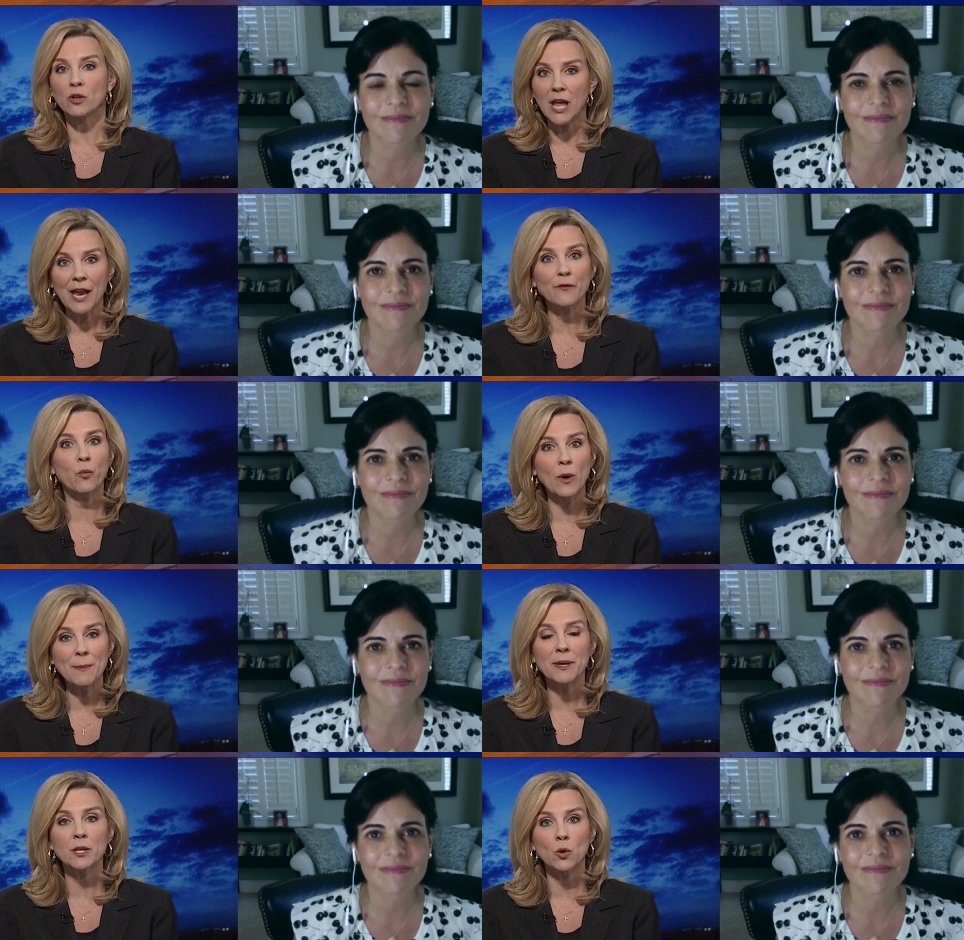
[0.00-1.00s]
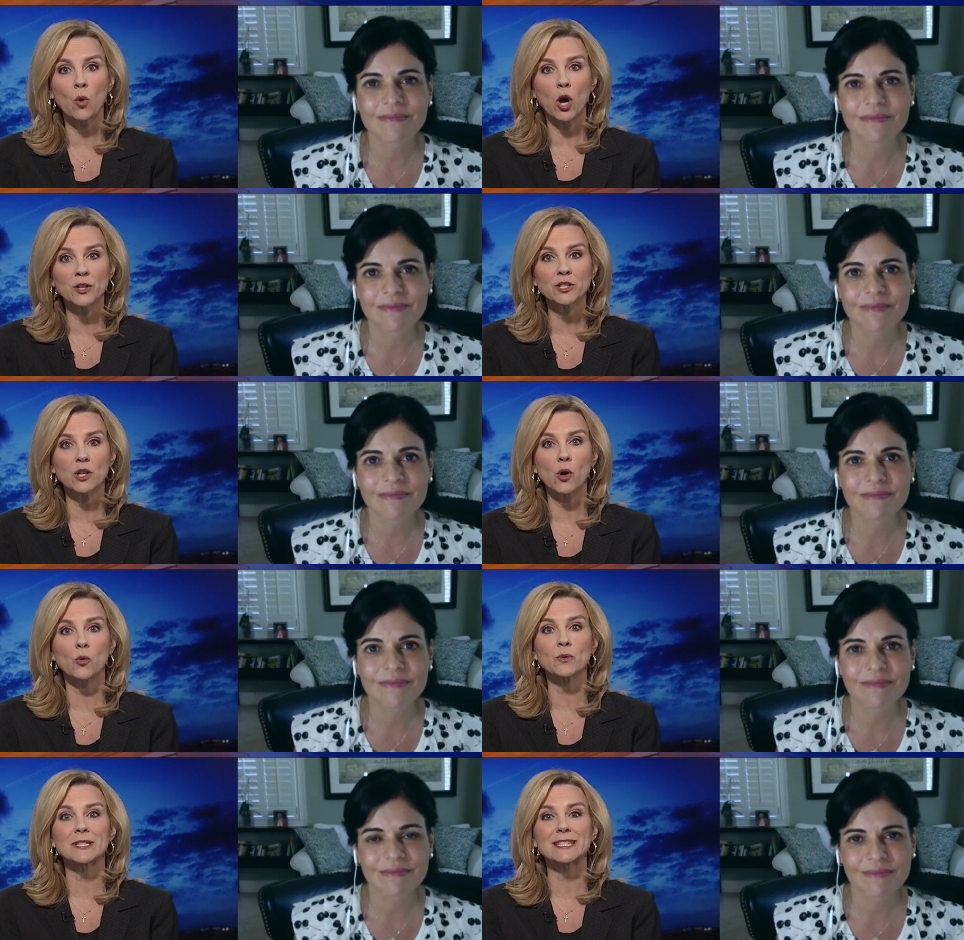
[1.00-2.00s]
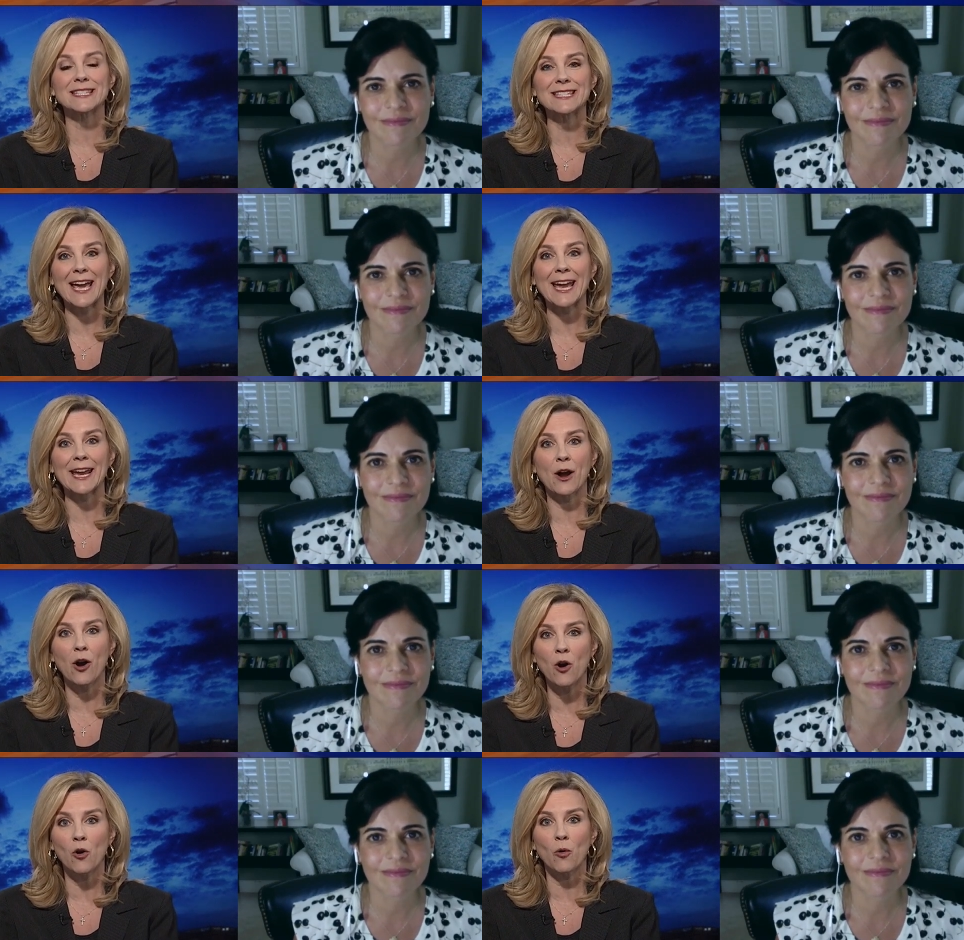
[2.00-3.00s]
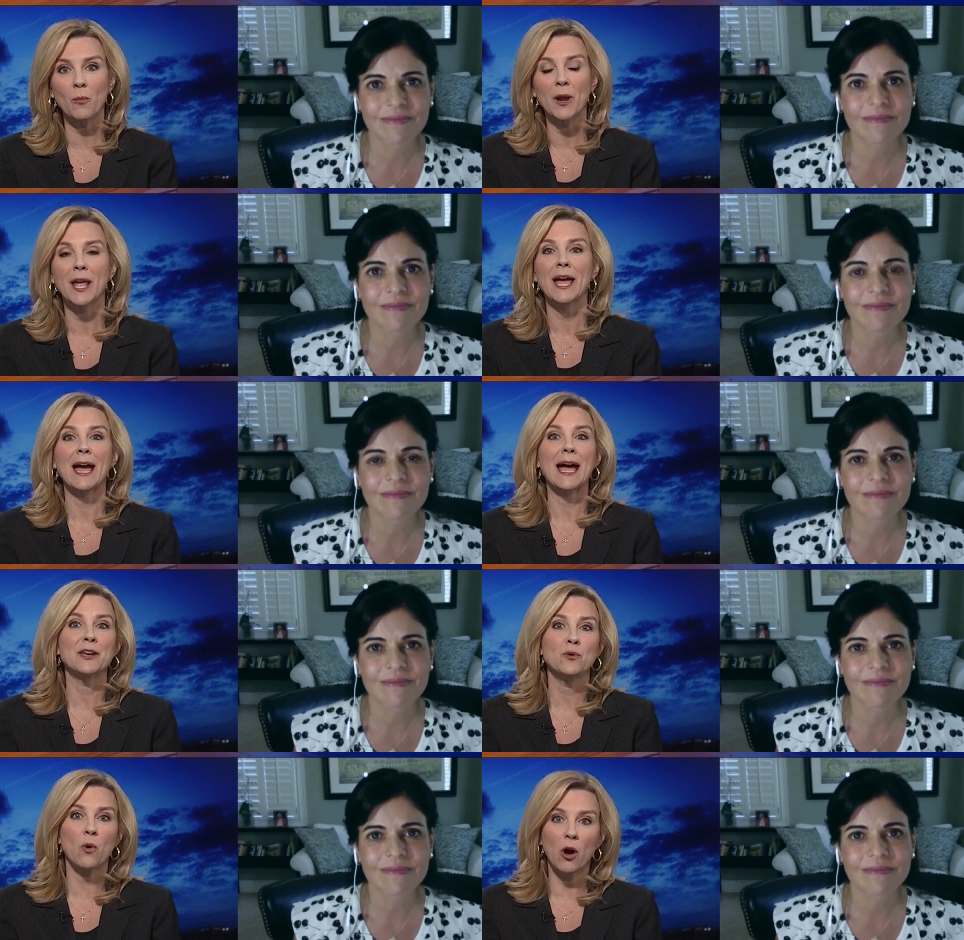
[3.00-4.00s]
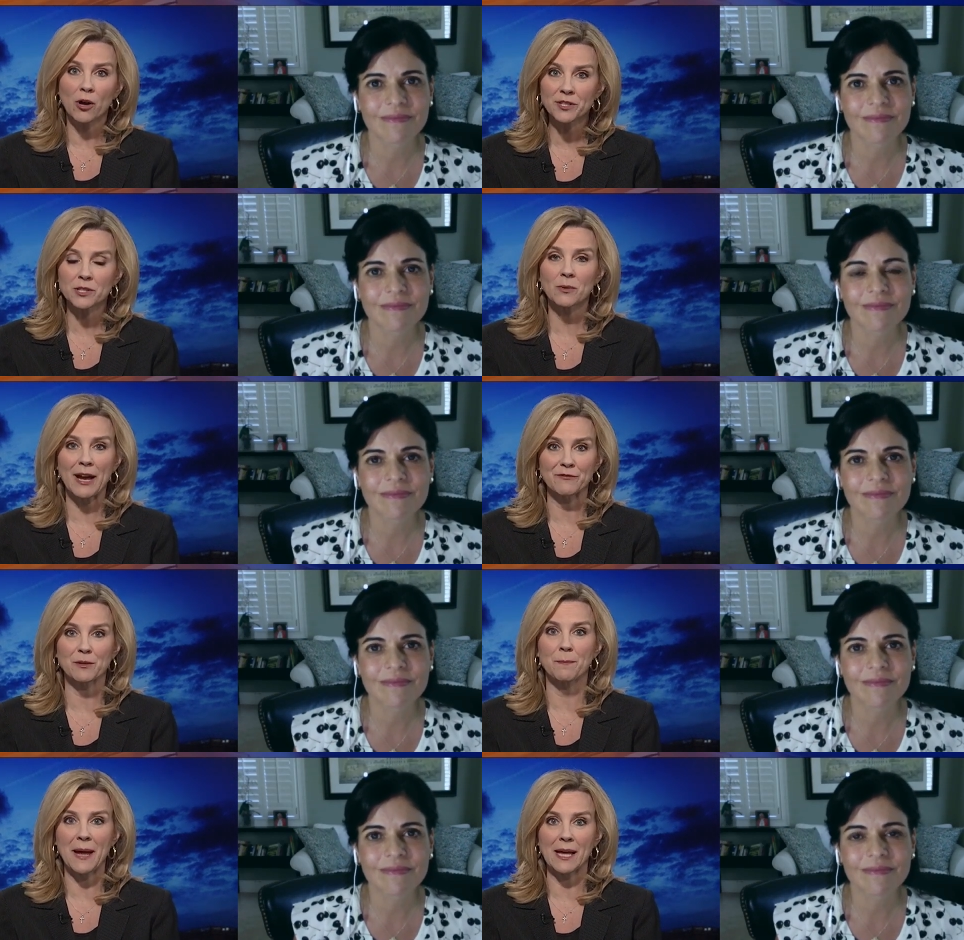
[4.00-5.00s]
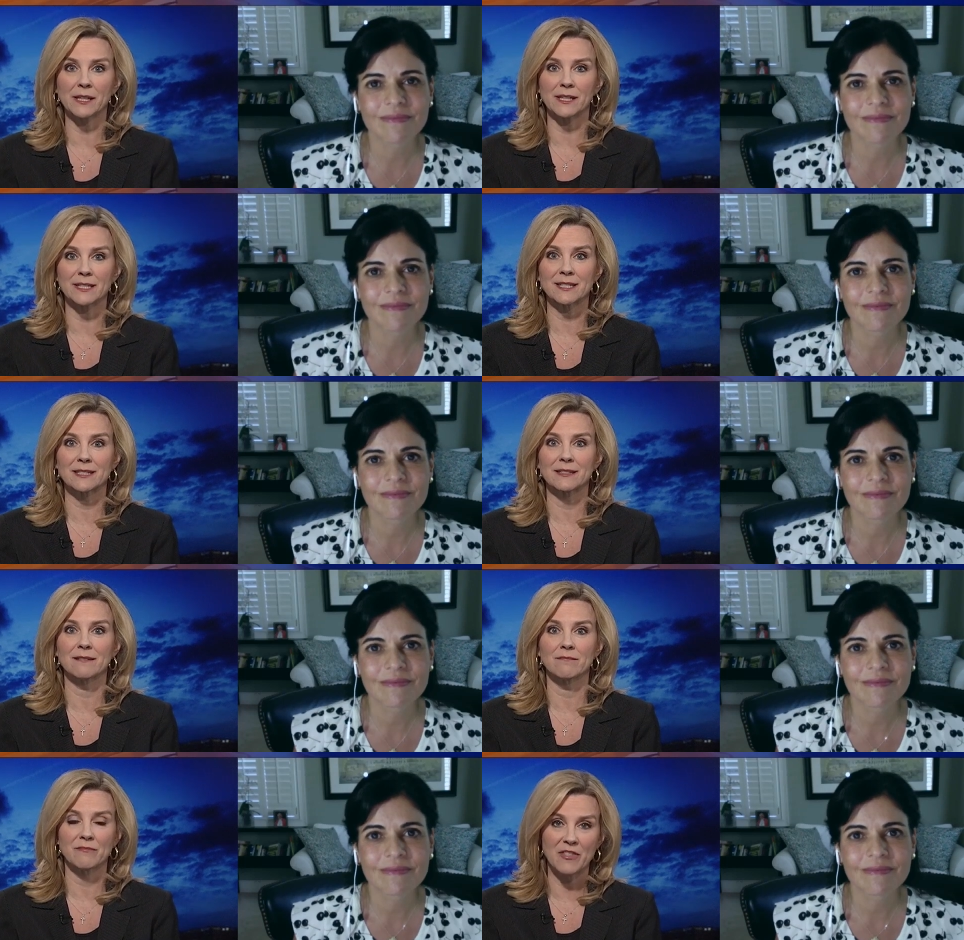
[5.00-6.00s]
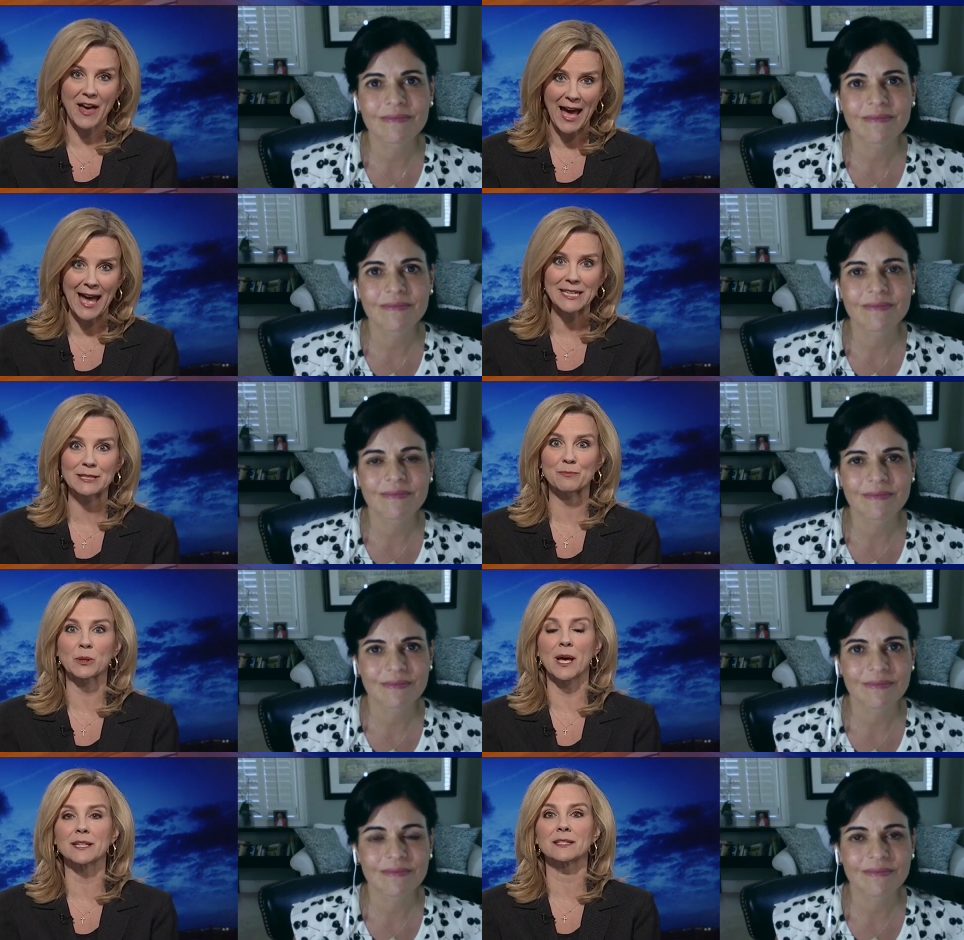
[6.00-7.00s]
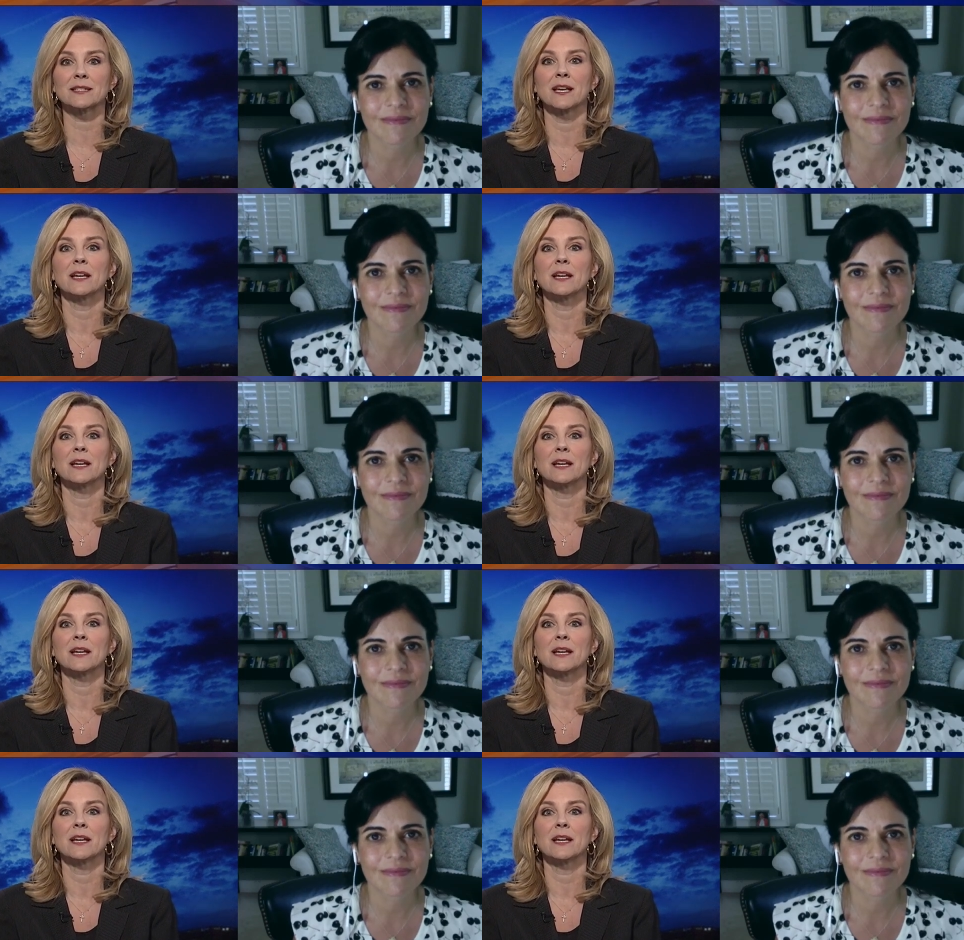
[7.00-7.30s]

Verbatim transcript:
Speaker 1: a lot of women who also stay home and who also have to balance that plus